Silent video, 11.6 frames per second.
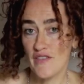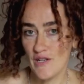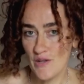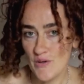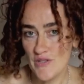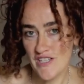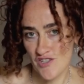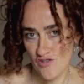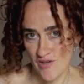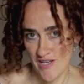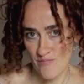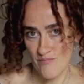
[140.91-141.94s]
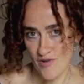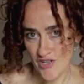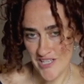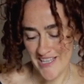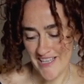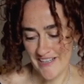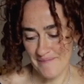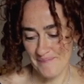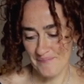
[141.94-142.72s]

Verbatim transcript: the lucid dream body.